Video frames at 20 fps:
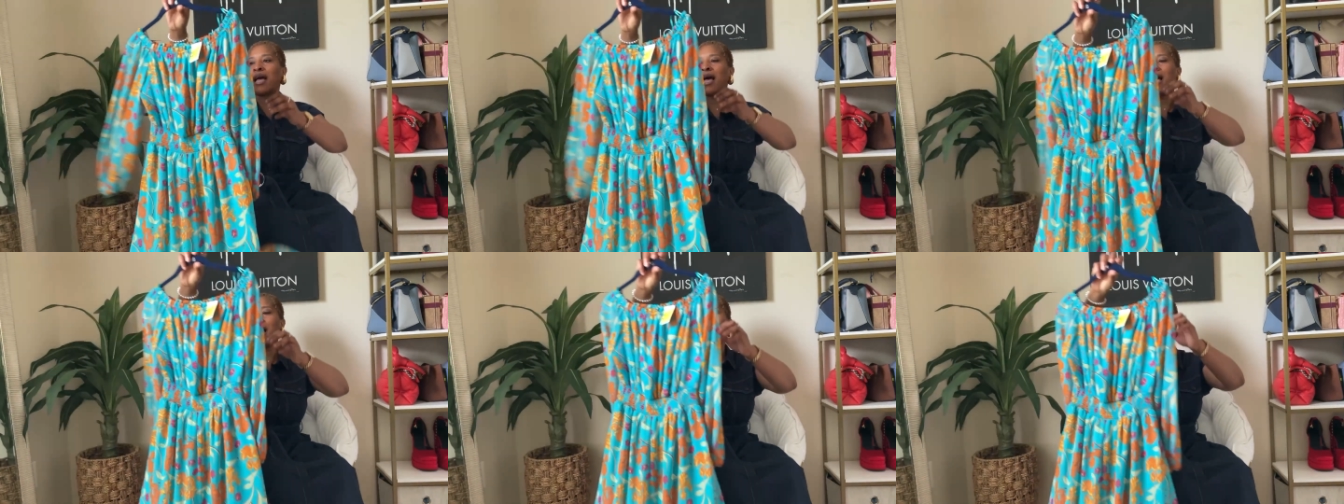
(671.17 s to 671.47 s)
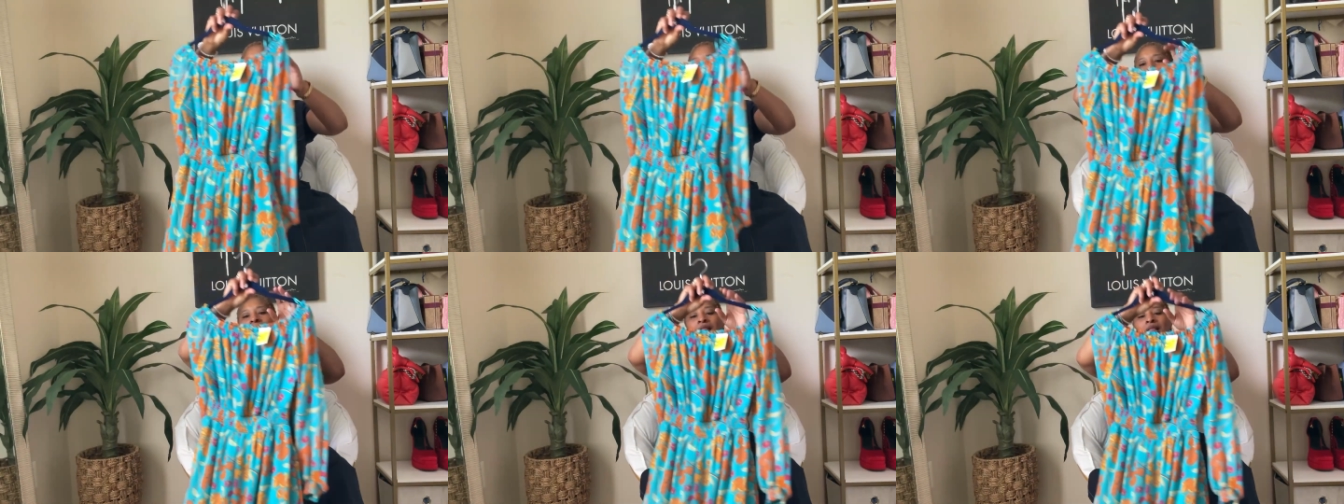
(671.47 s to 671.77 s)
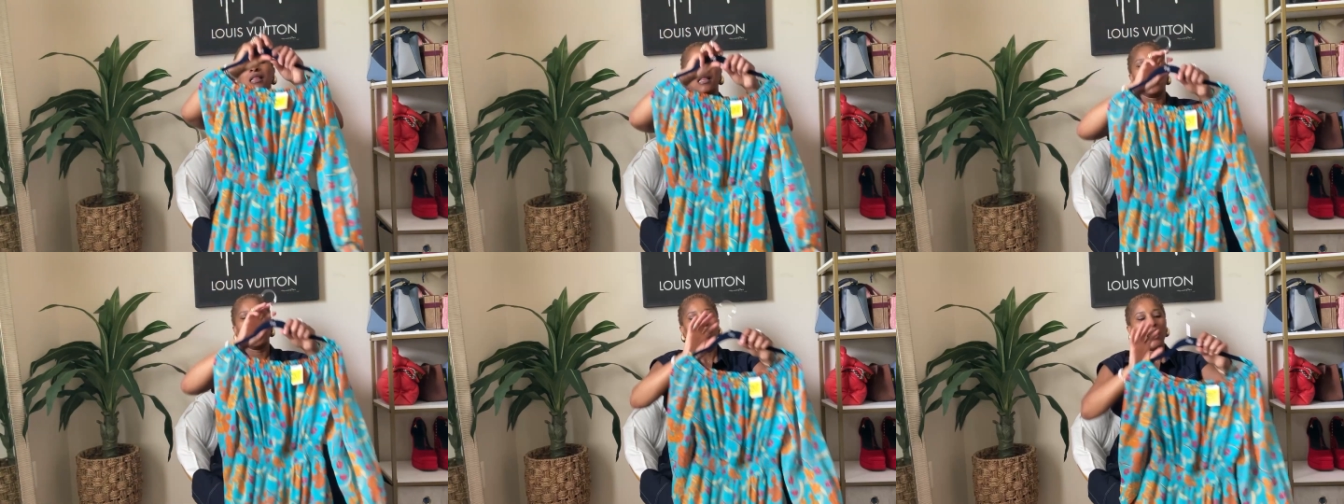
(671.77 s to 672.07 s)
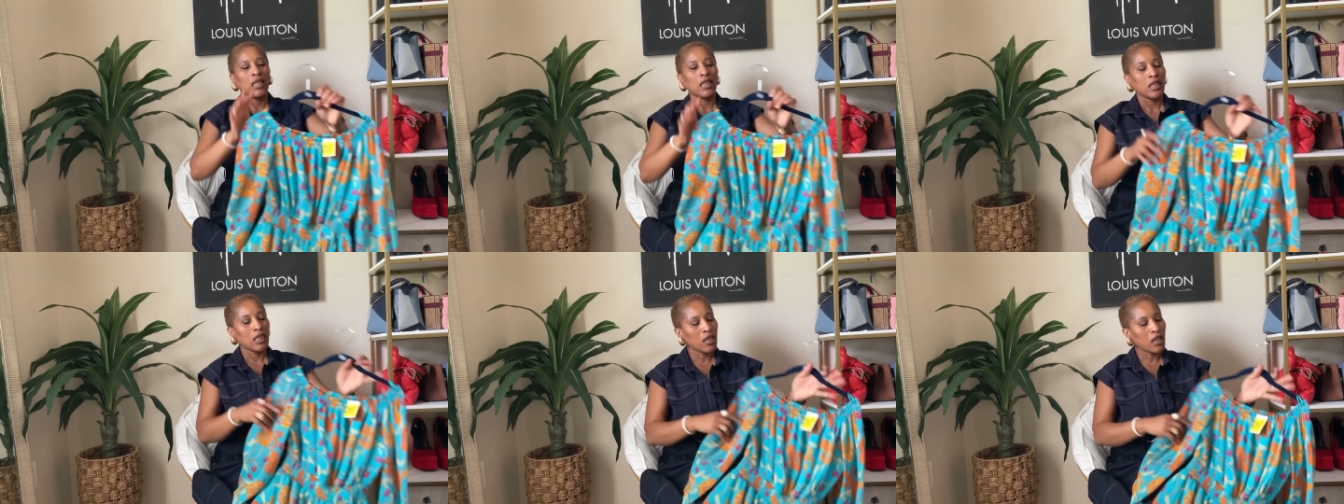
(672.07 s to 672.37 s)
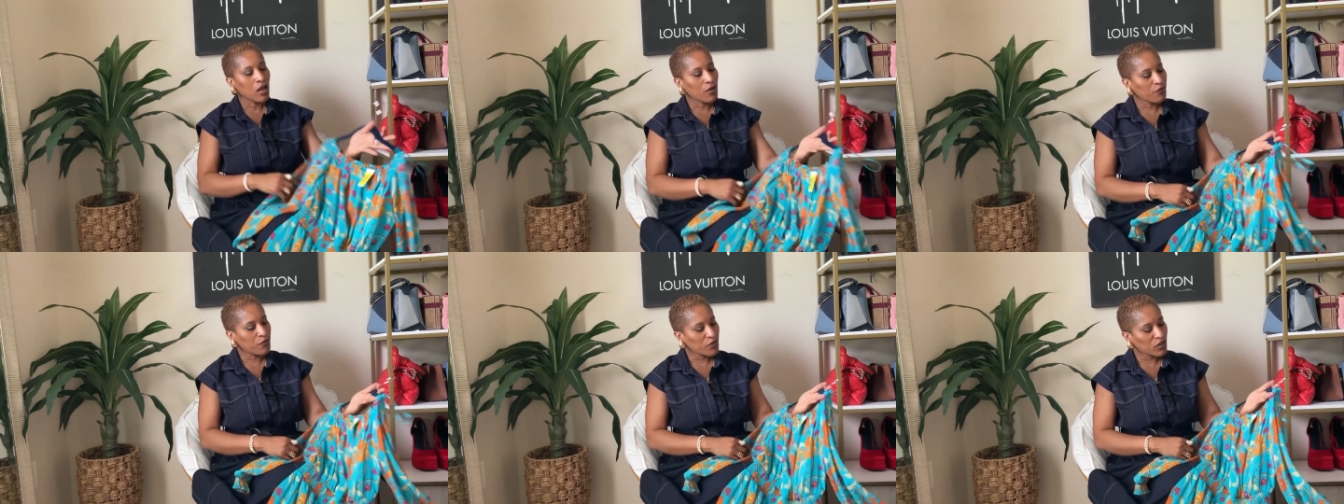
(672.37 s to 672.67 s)
I
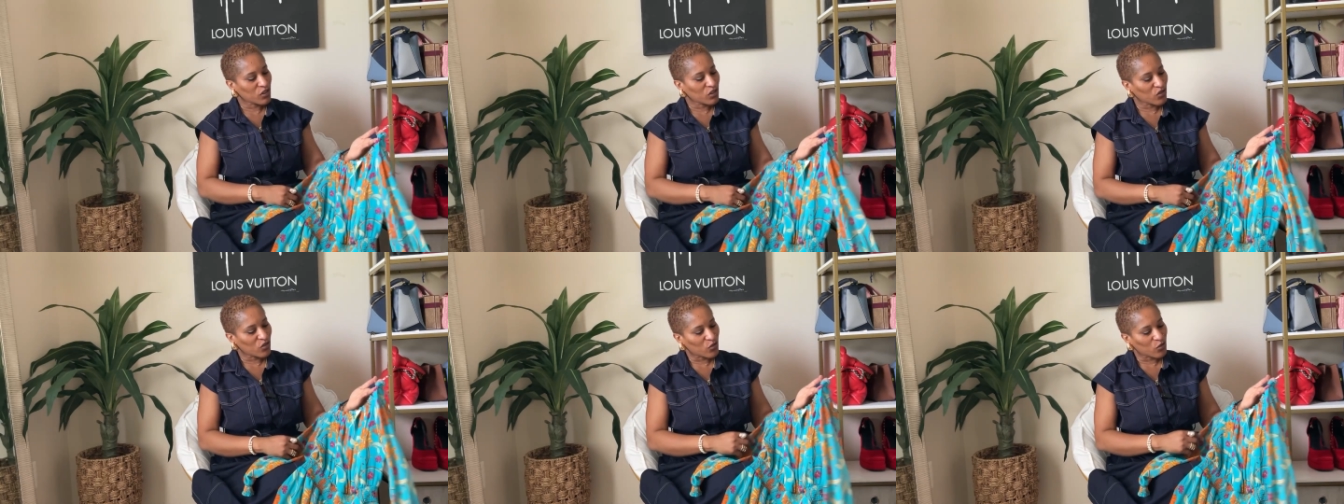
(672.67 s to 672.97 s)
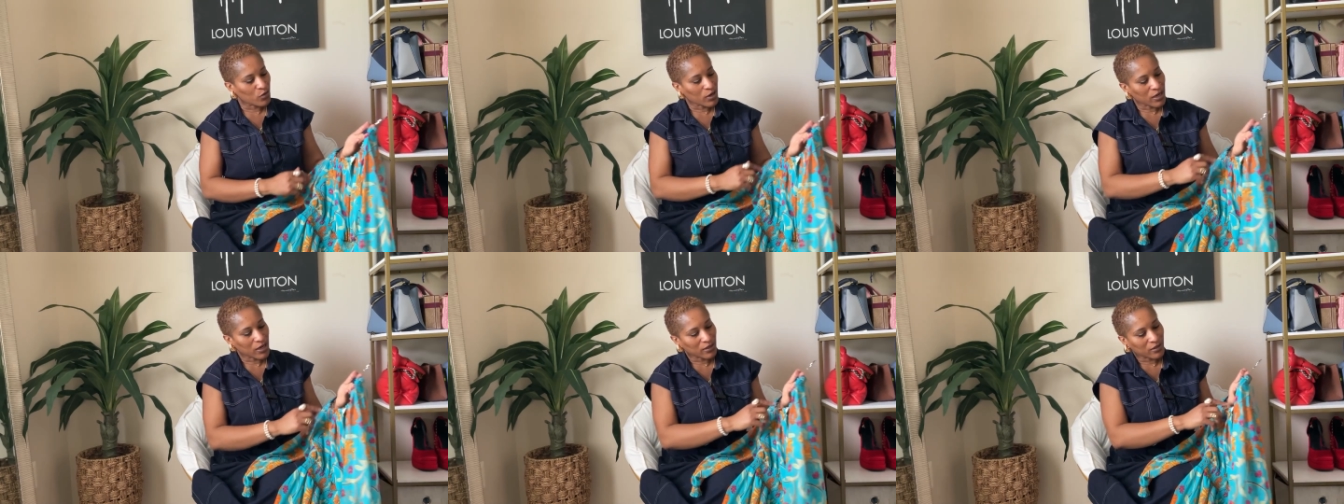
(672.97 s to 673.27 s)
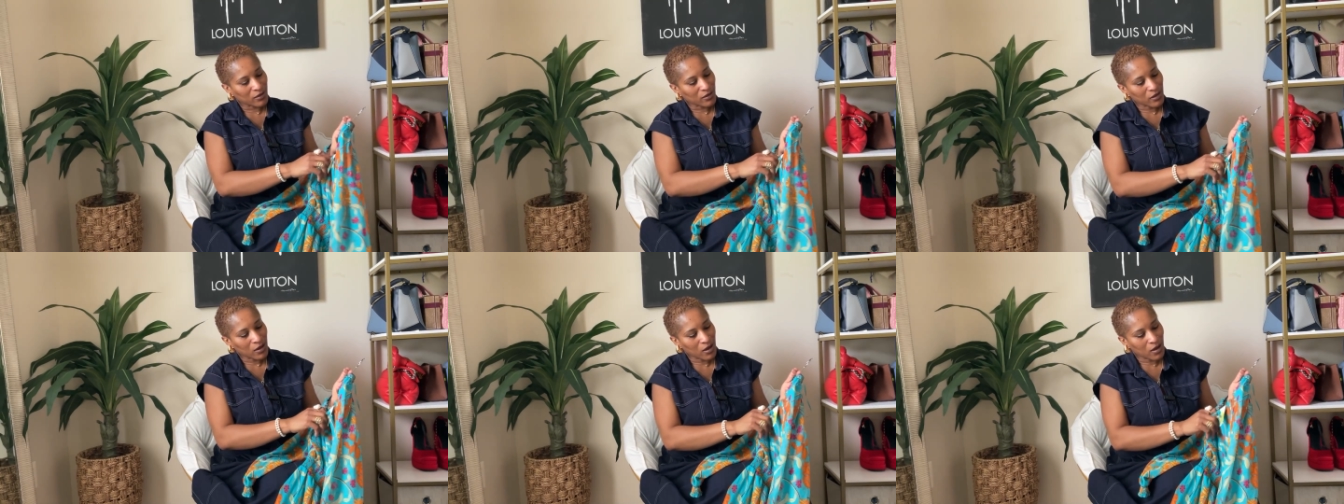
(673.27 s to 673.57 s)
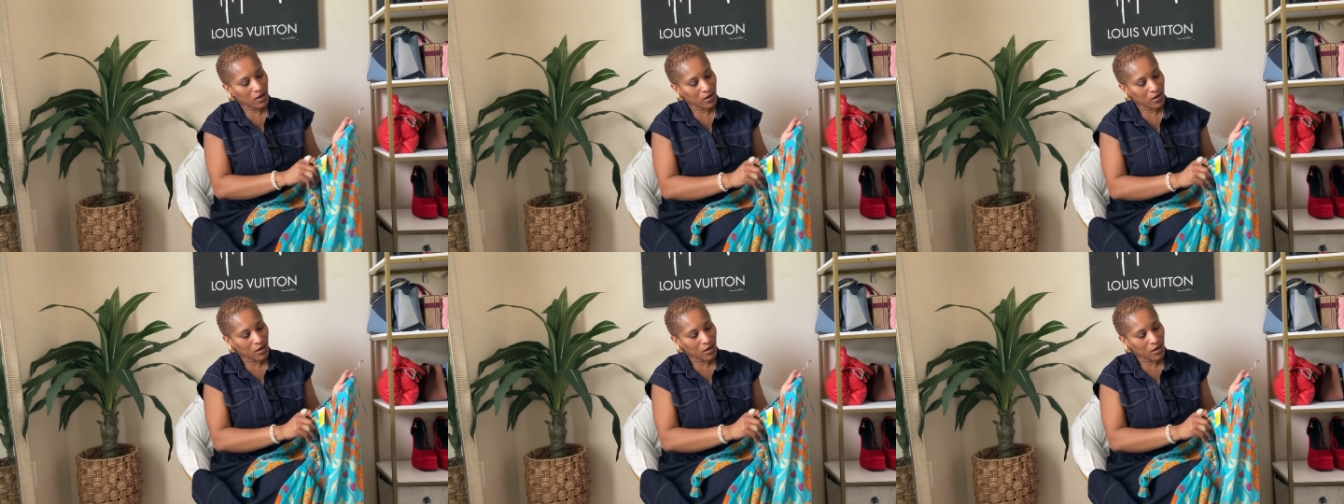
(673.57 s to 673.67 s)
love this dress.